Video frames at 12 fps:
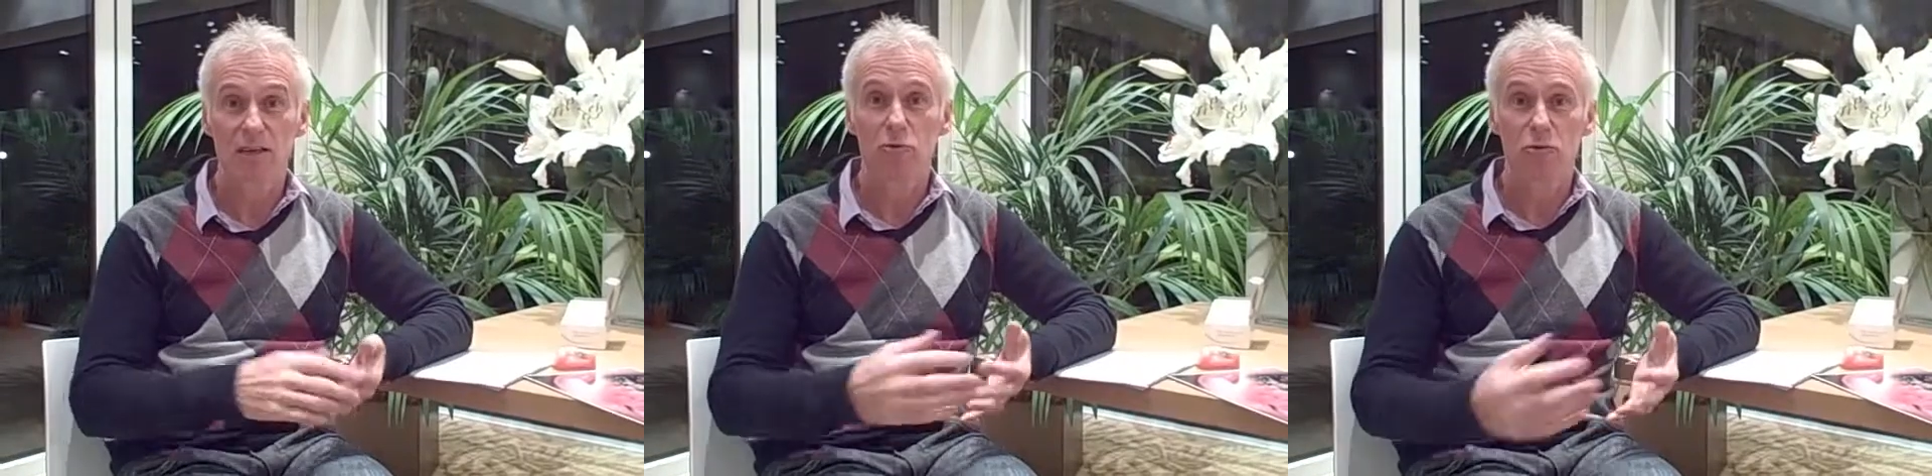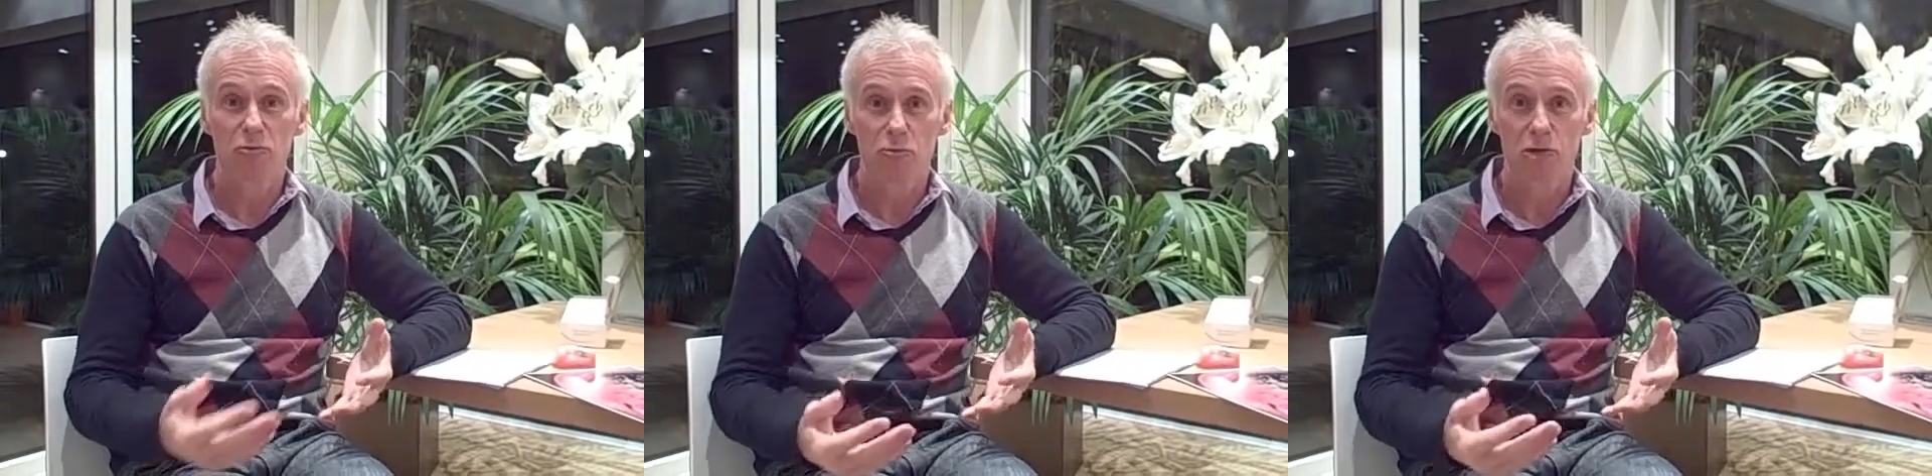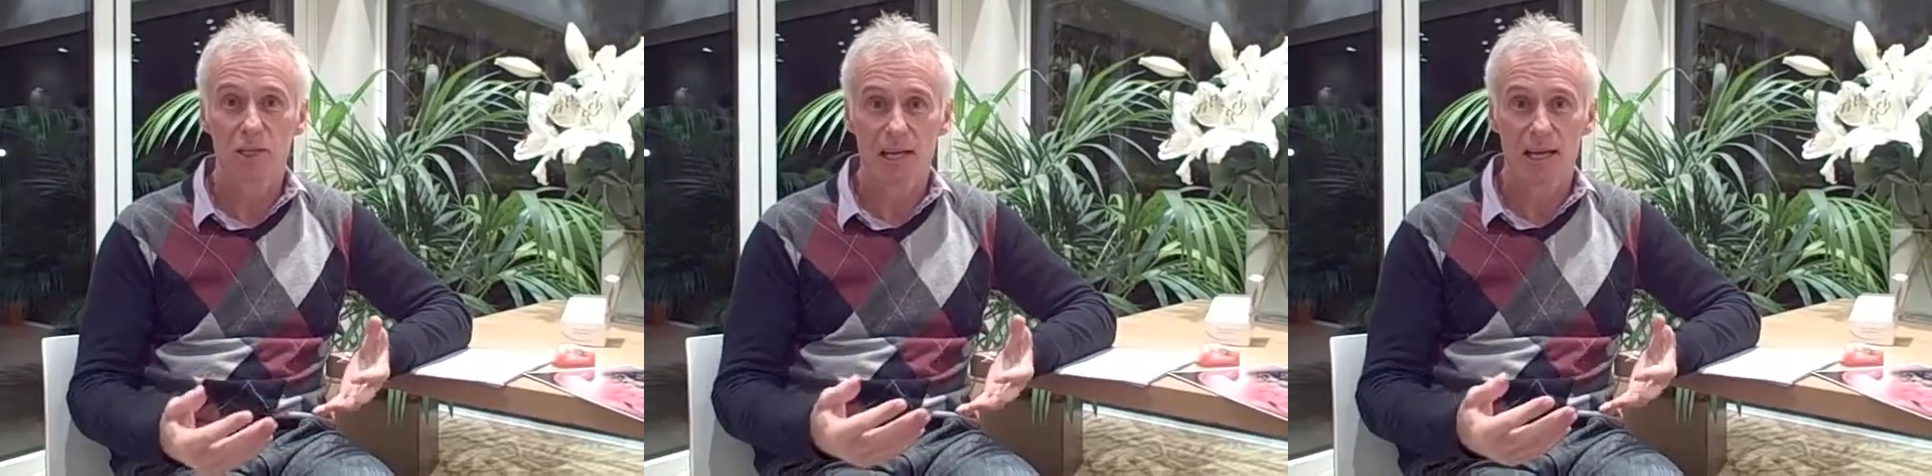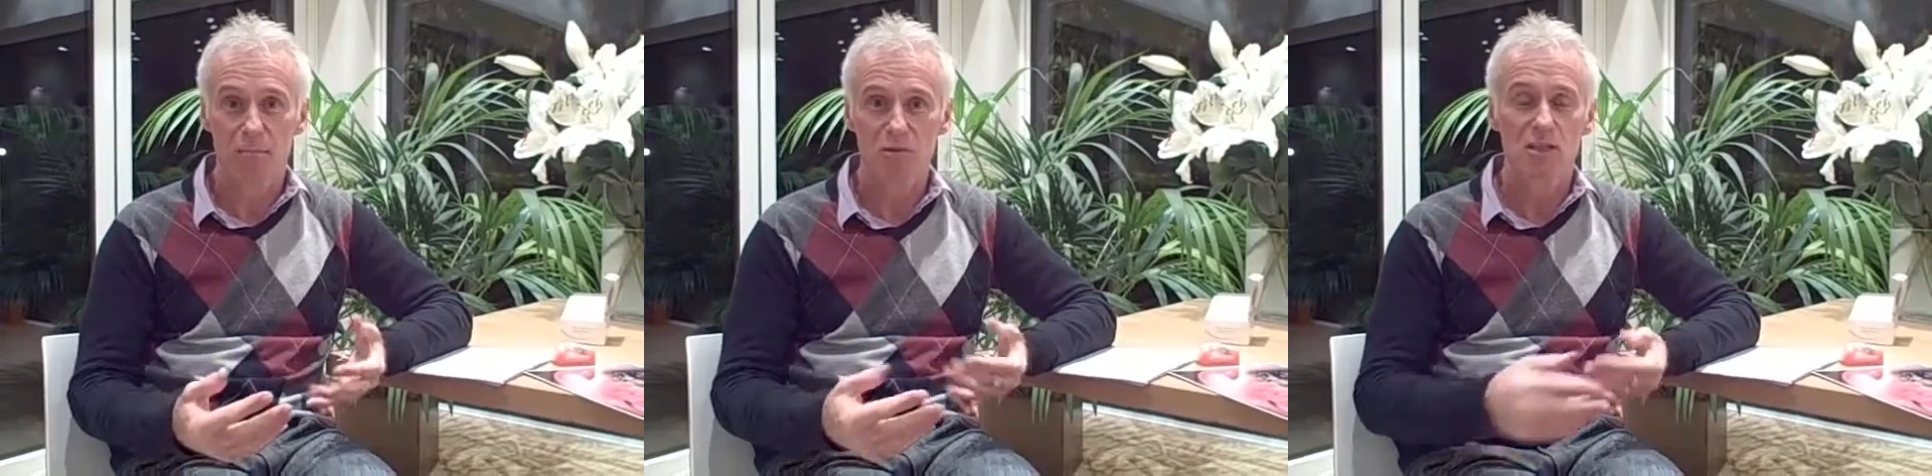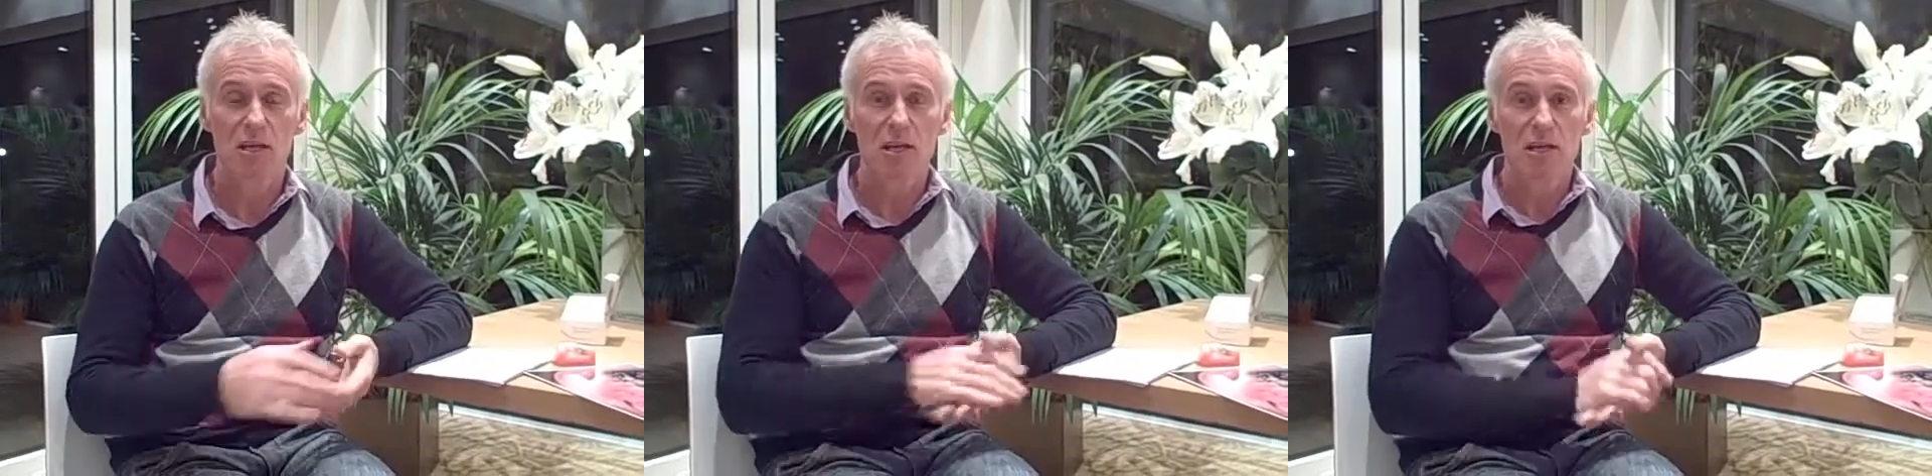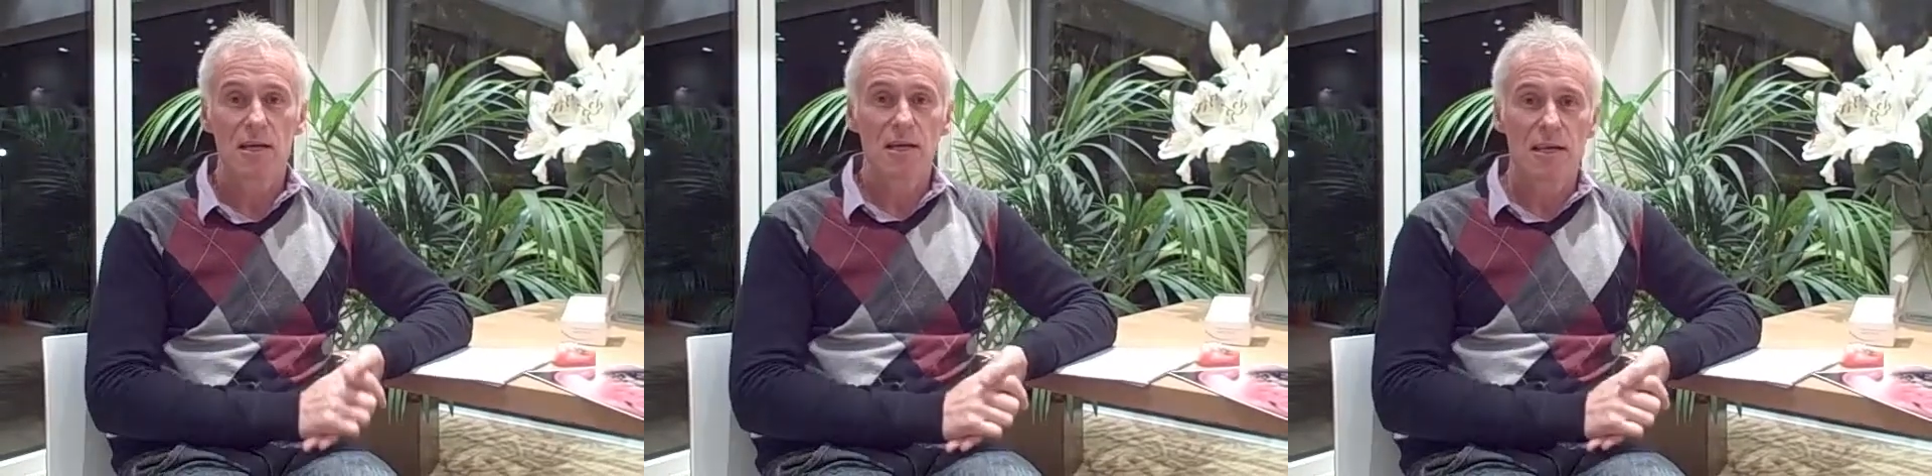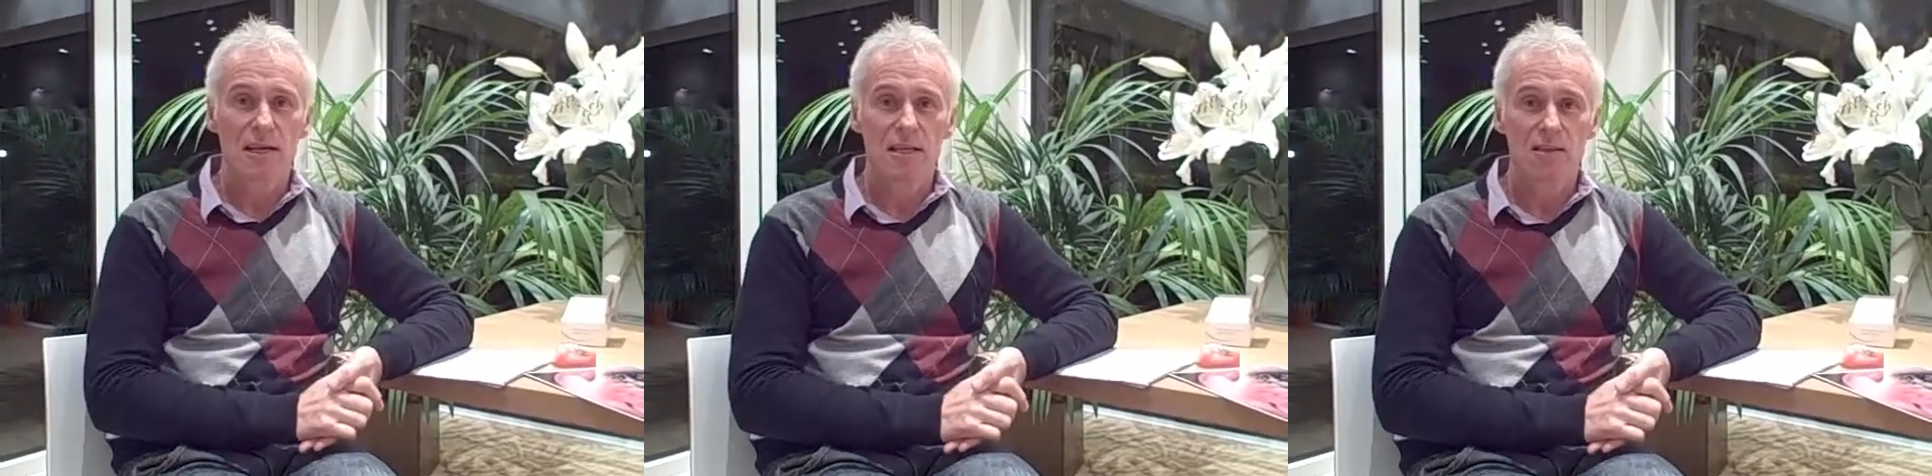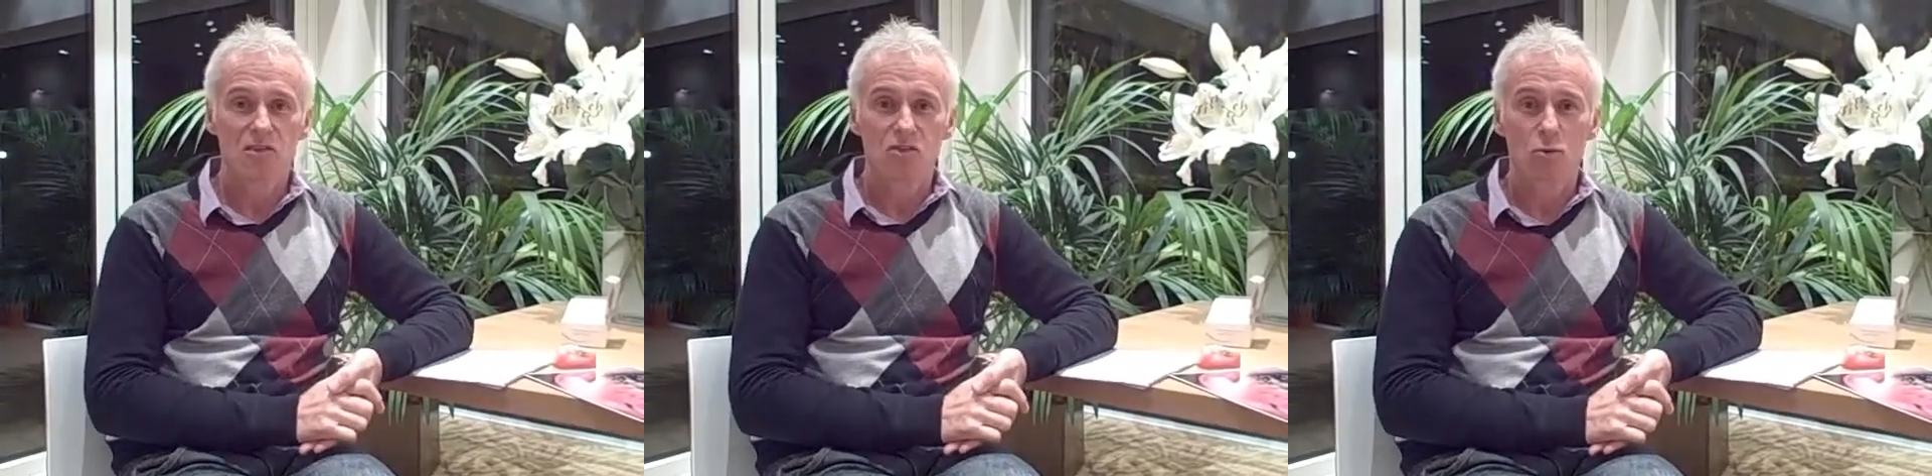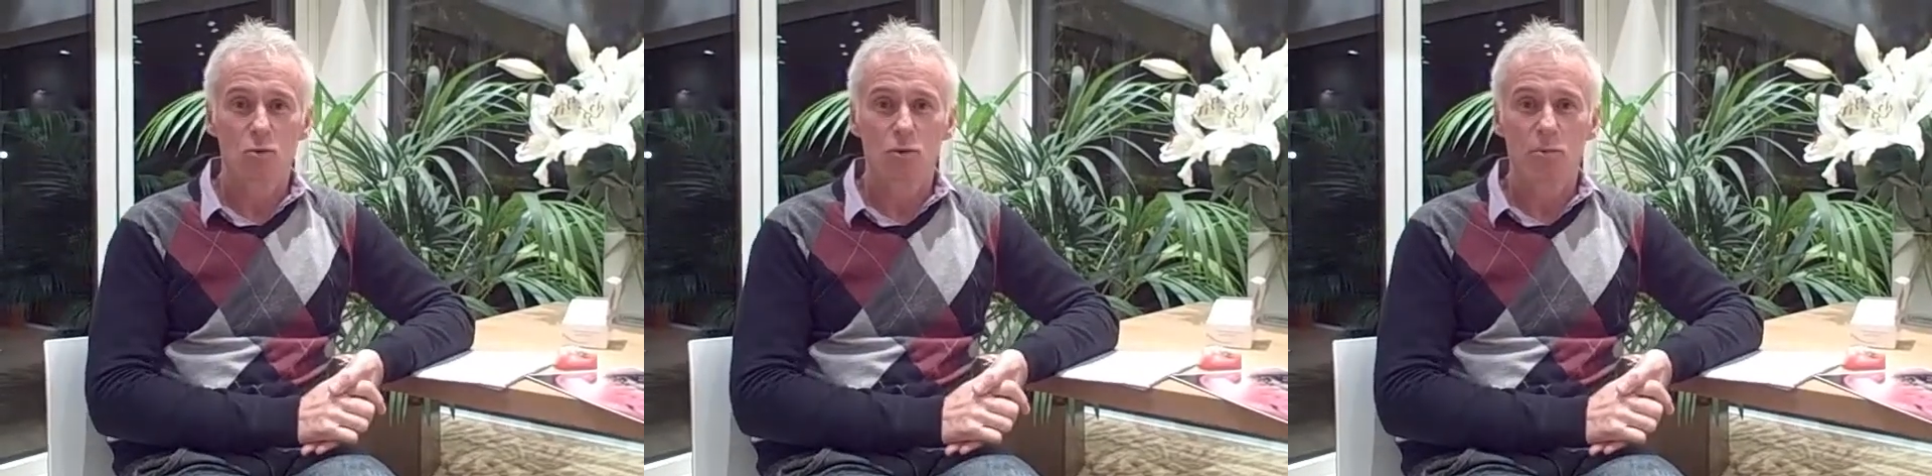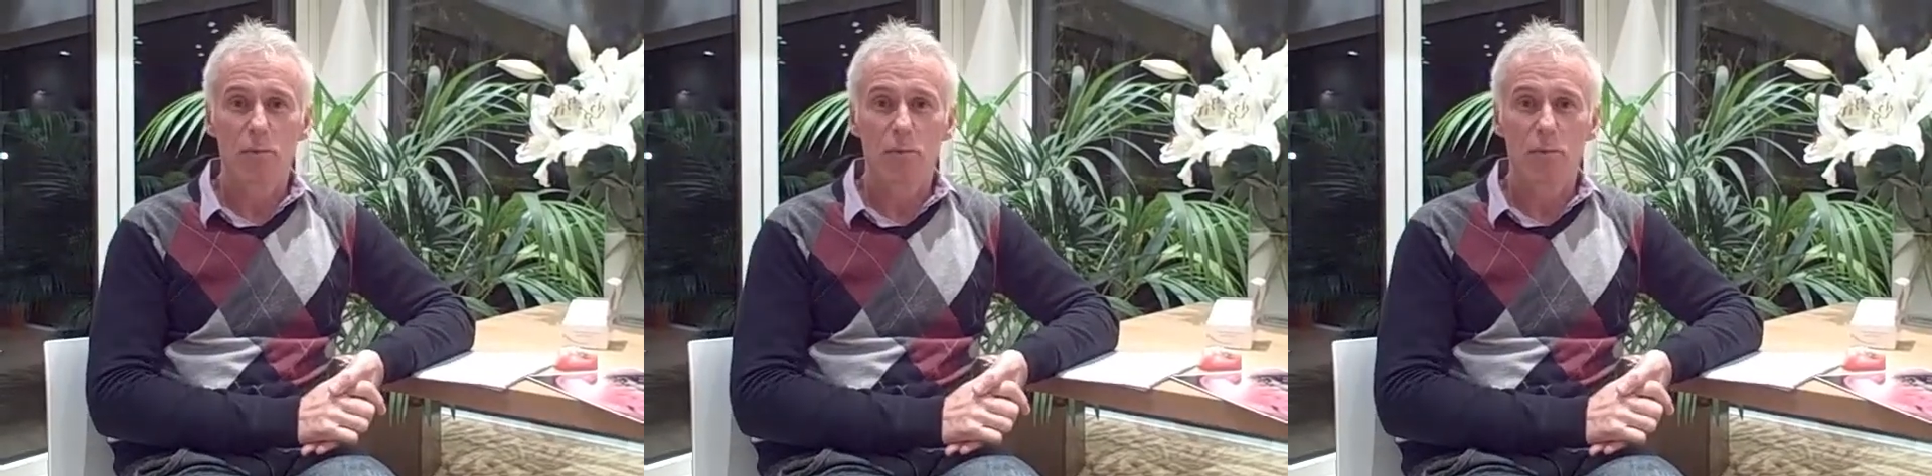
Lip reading: Now they've relapsed and so they're